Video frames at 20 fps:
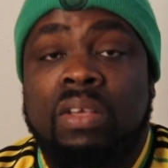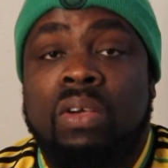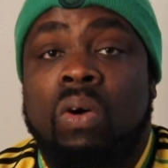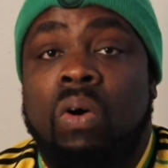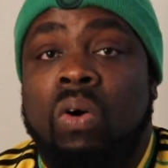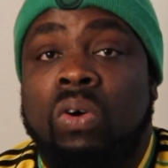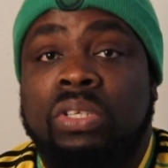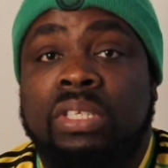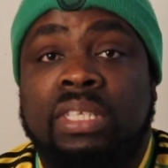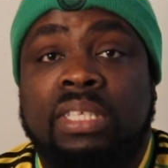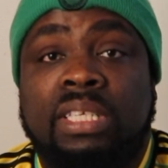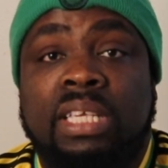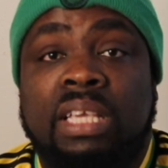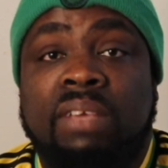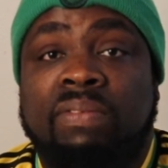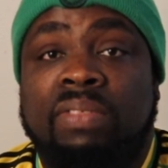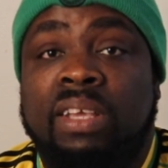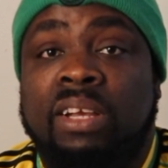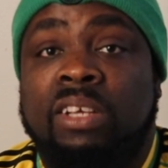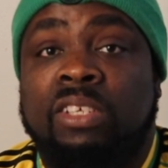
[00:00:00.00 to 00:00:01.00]
or to see
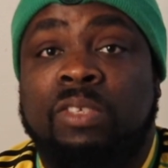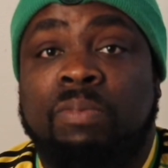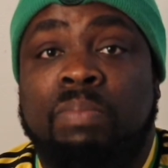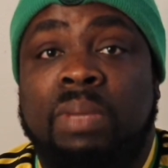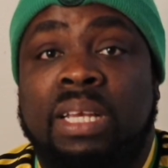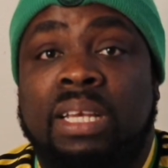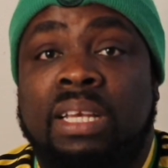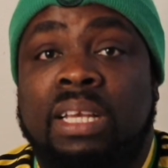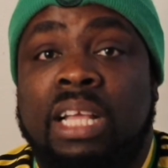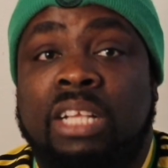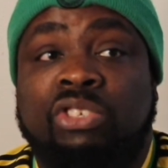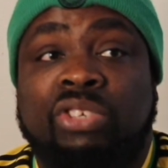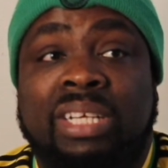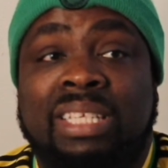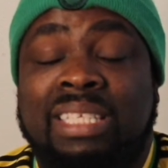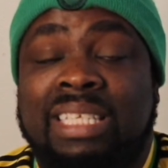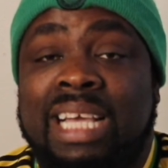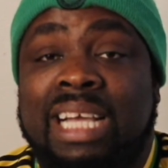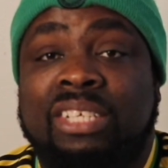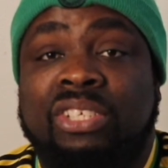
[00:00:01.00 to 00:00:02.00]
if there's been a
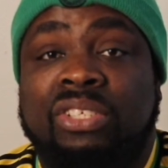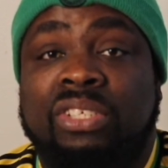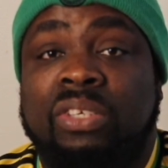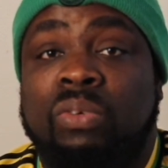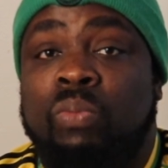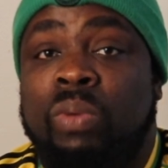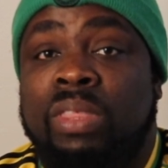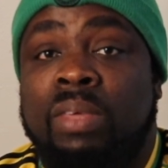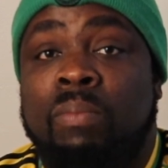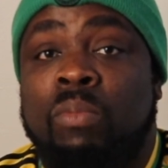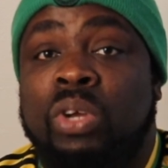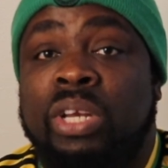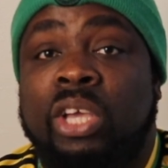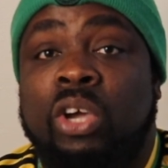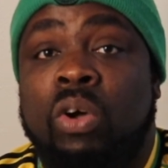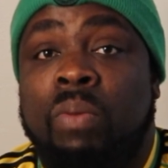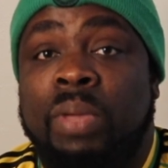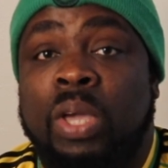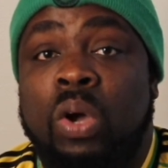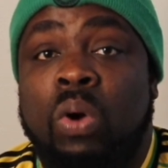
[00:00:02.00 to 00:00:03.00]
transaction with the money
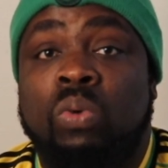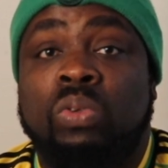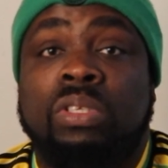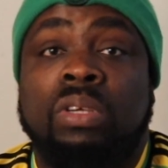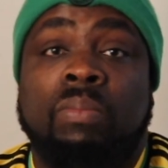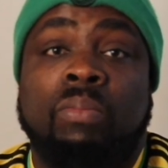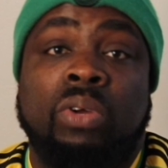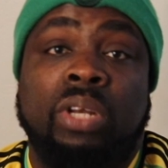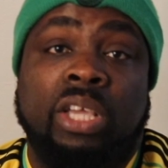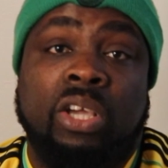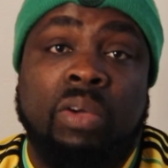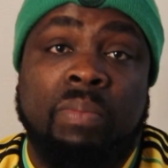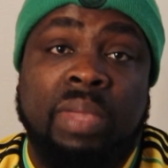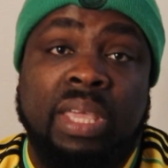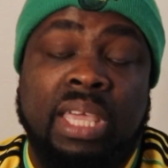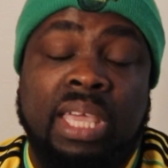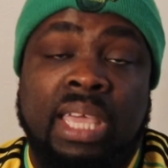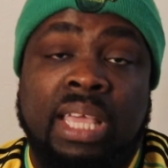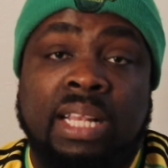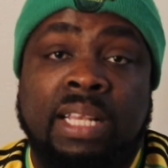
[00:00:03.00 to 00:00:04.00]
coming out or money coming
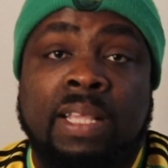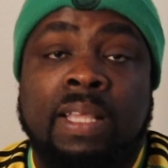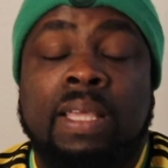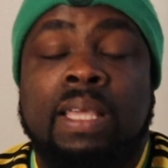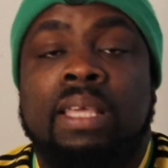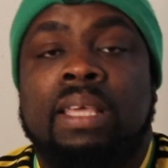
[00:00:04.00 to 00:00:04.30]
in,